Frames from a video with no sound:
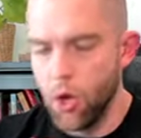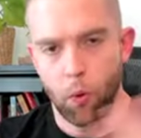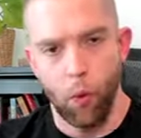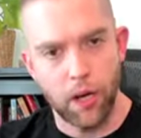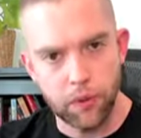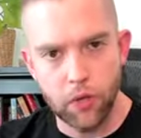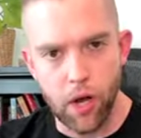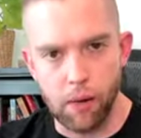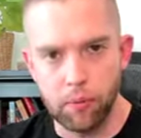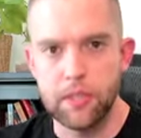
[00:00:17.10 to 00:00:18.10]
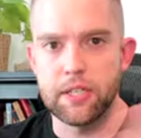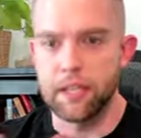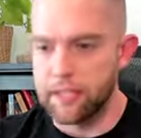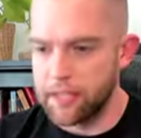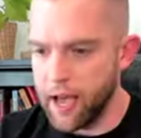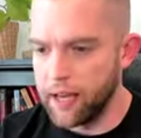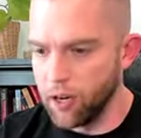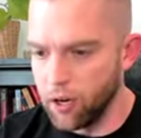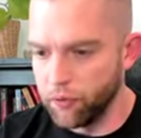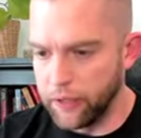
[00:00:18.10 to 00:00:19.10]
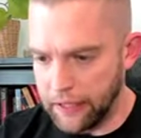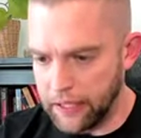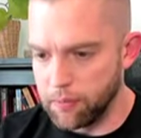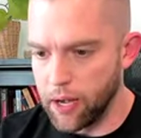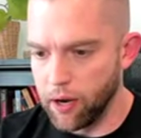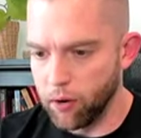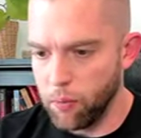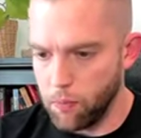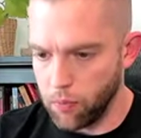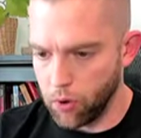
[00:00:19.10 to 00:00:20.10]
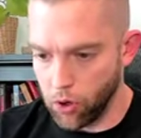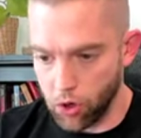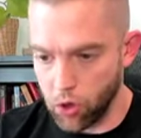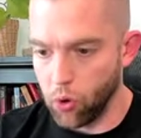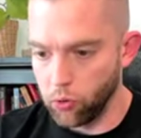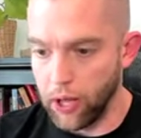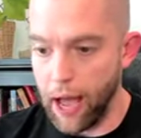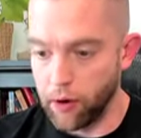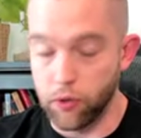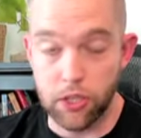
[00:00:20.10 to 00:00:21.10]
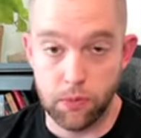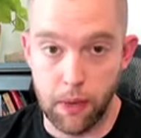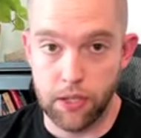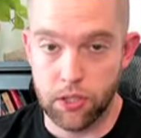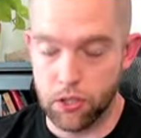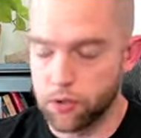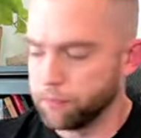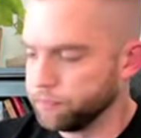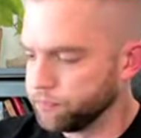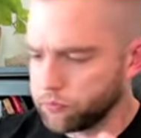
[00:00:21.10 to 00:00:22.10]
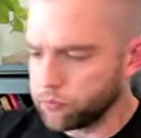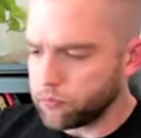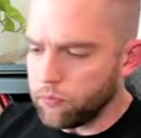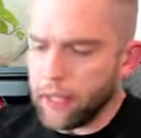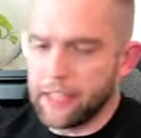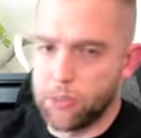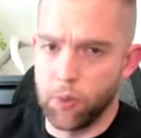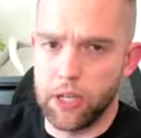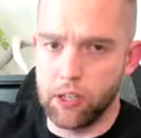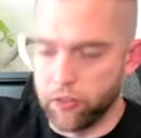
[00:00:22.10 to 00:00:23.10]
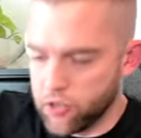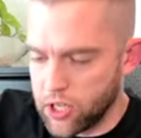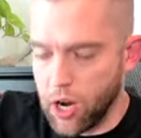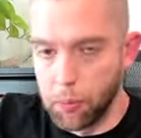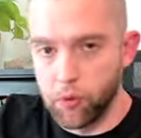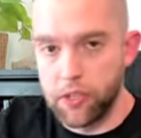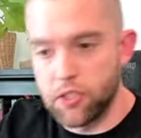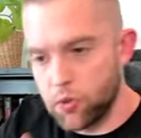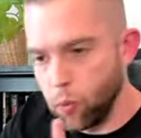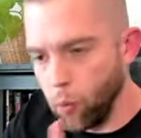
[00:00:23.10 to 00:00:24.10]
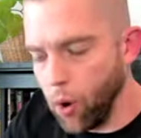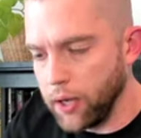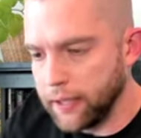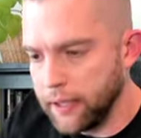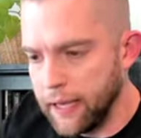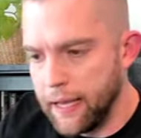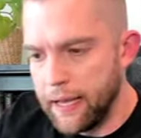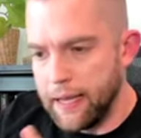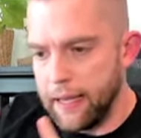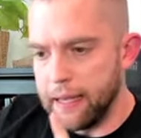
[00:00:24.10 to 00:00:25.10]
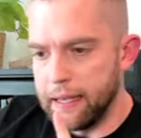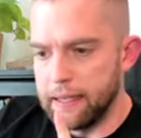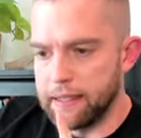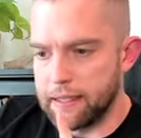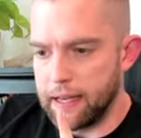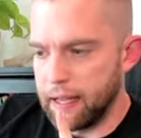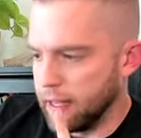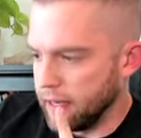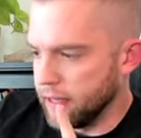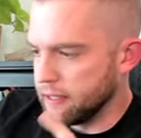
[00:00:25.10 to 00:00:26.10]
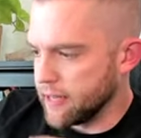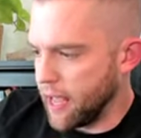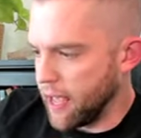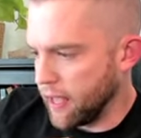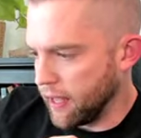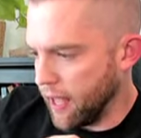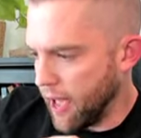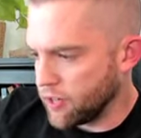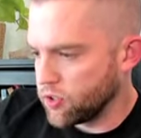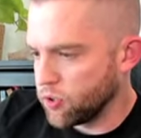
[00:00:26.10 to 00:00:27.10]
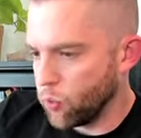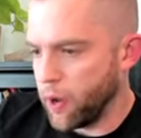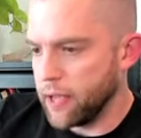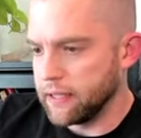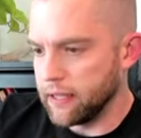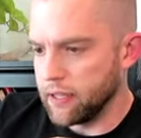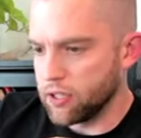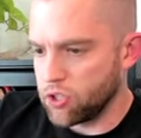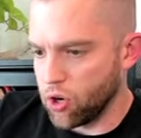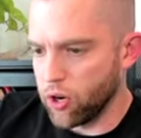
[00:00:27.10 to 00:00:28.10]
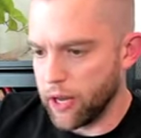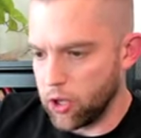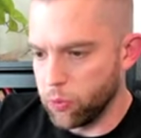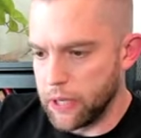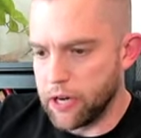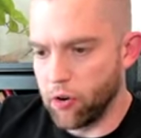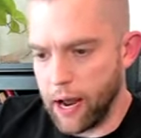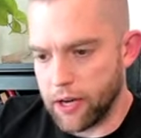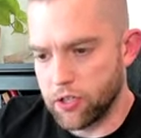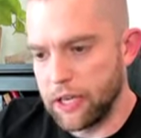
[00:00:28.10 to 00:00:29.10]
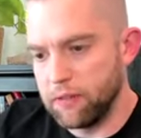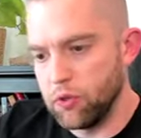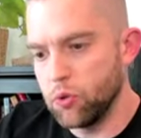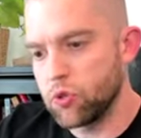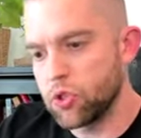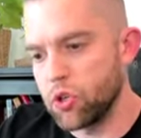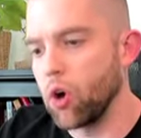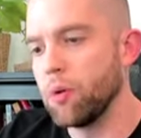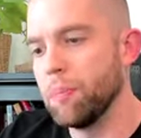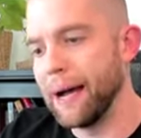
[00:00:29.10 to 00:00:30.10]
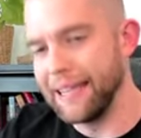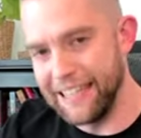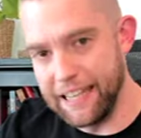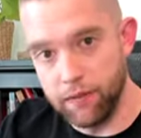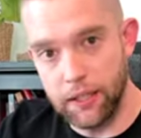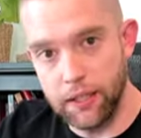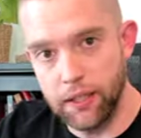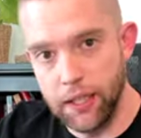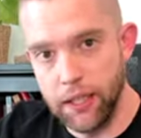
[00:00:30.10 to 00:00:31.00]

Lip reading: why do we do compliments inside of an email or a cold outreach message? It's pretty clear. There's a couple reasons. One is it is an excellent way to start a human interaction. If you start by giving,